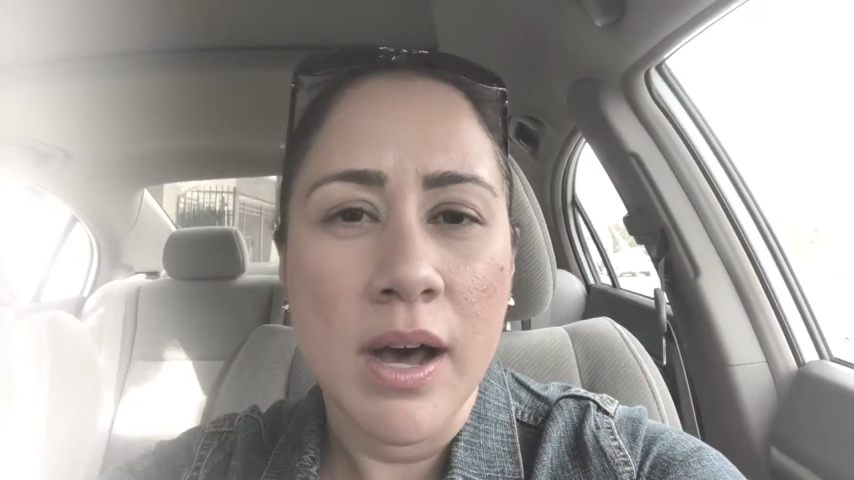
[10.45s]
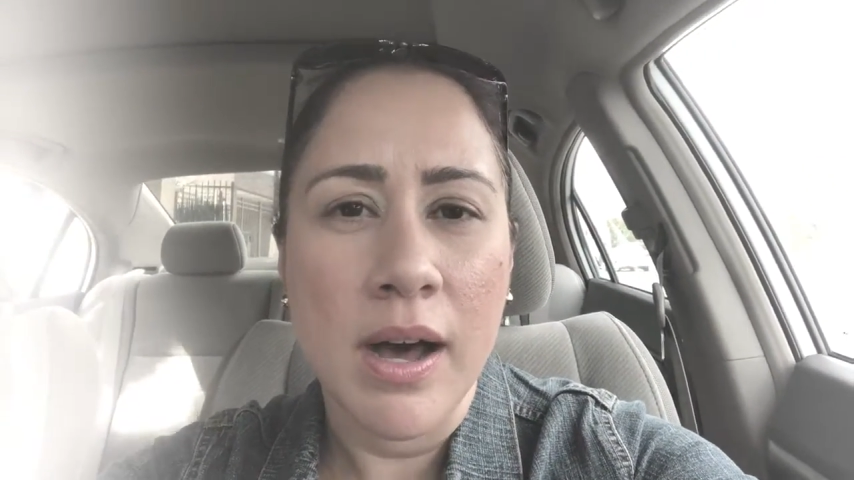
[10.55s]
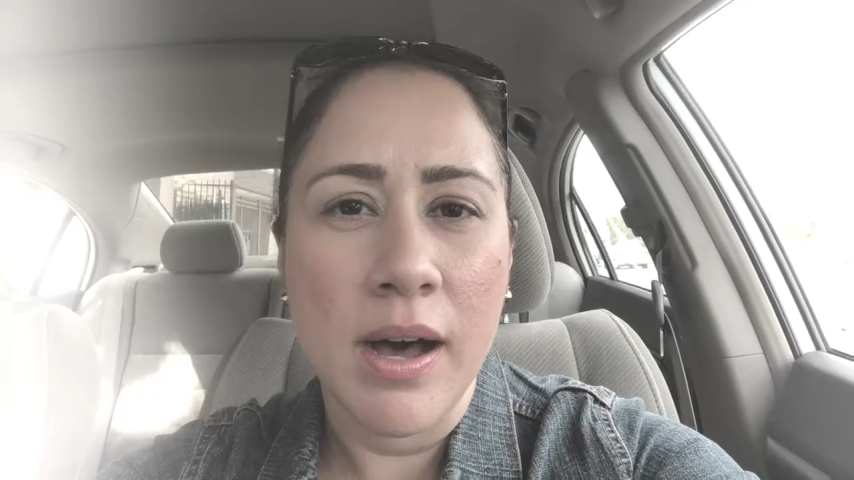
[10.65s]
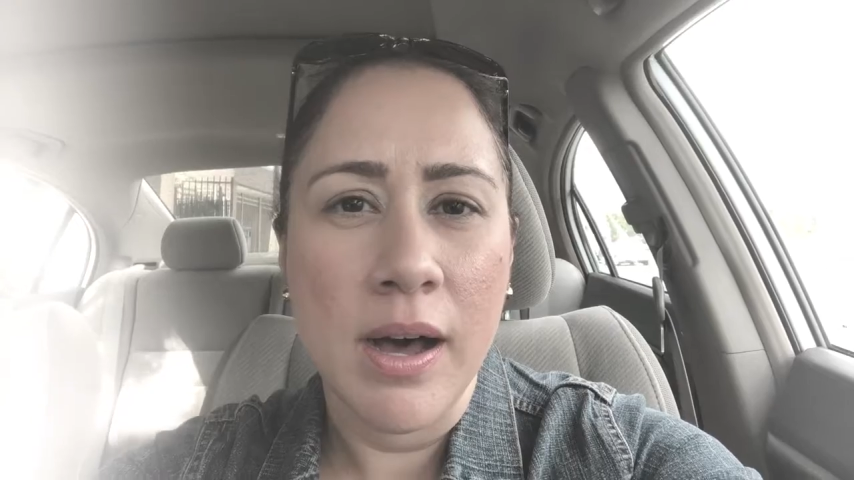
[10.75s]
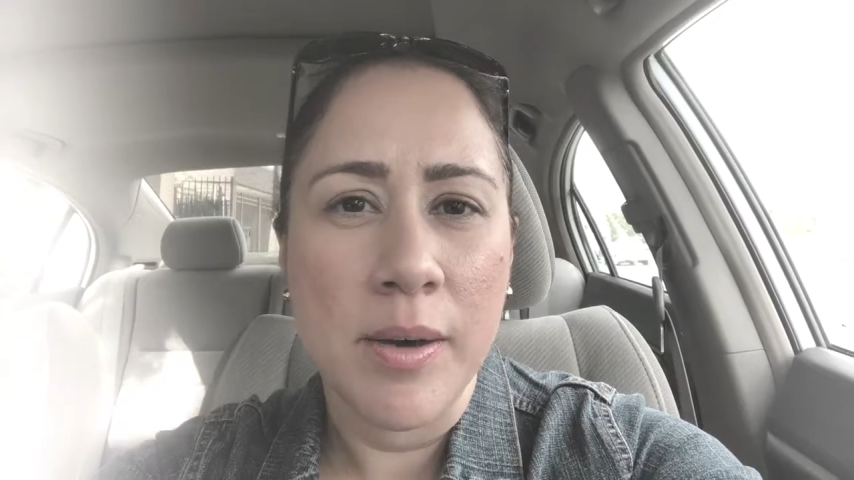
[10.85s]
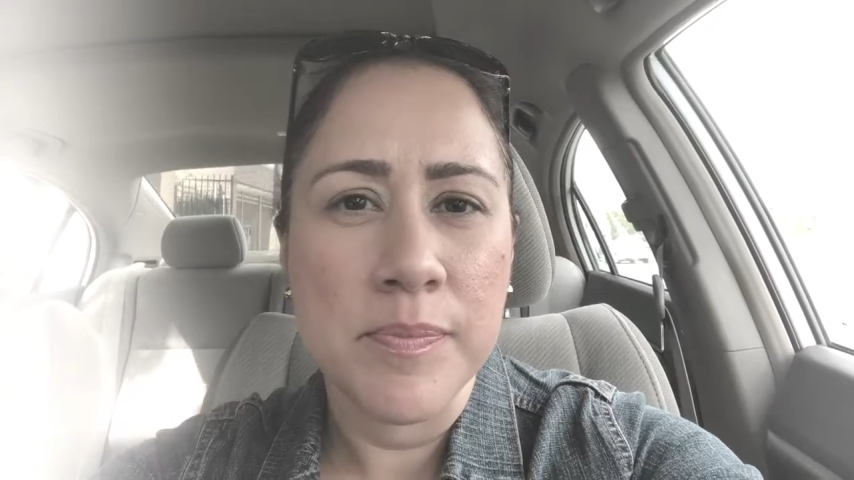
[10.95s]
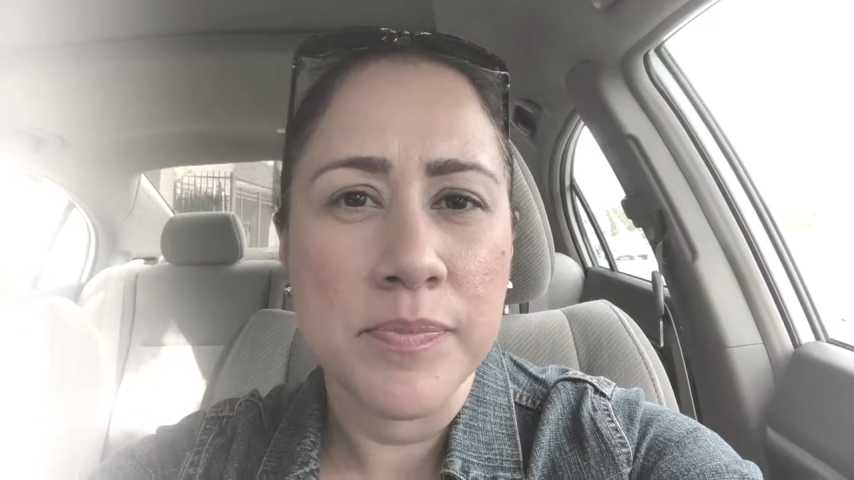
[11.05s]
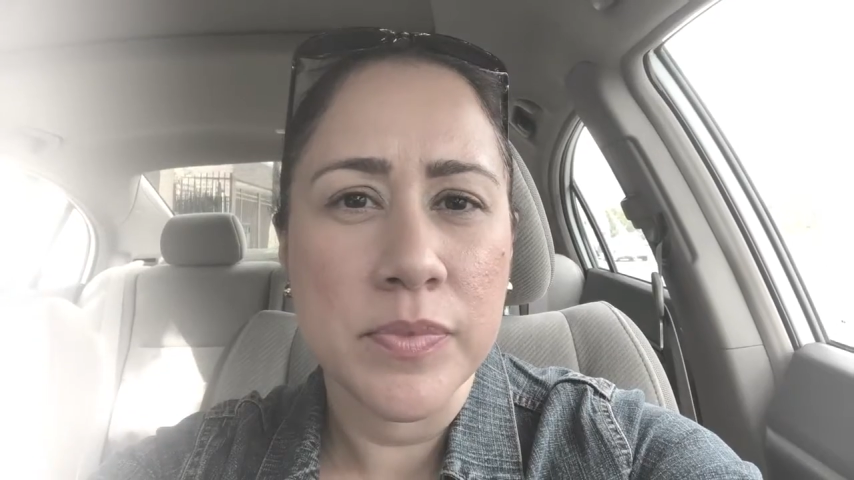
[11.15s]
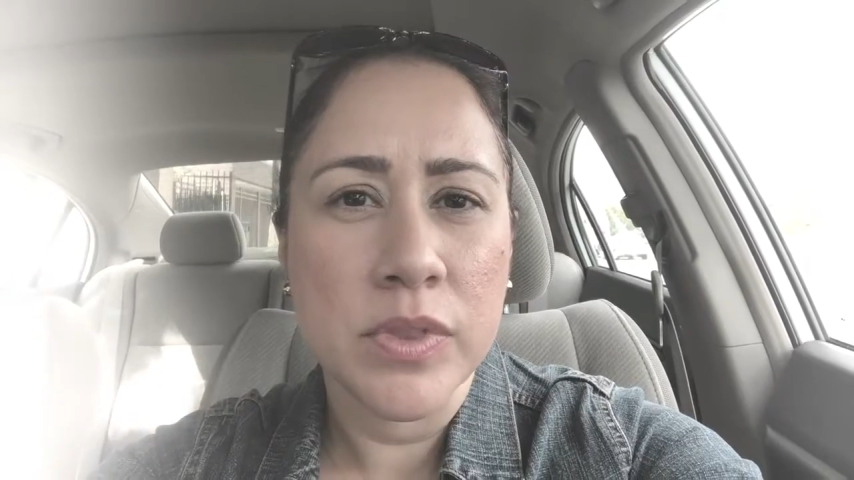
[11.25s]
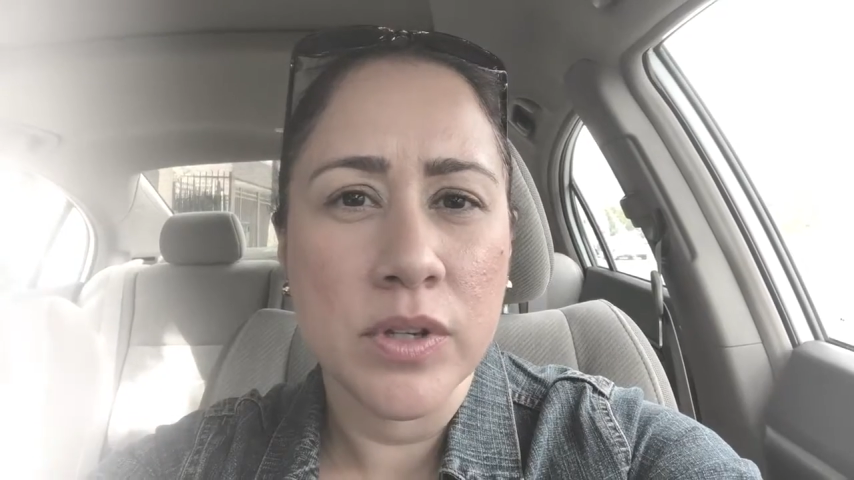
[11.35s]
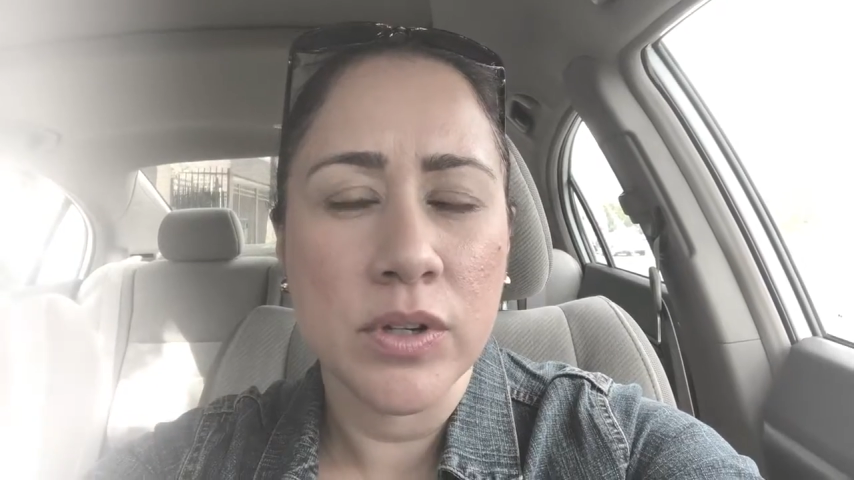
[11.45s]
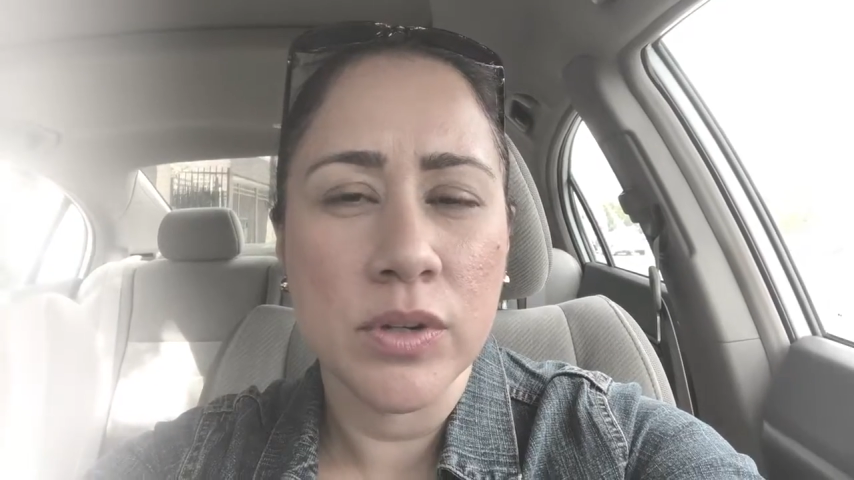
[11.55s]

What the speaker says: the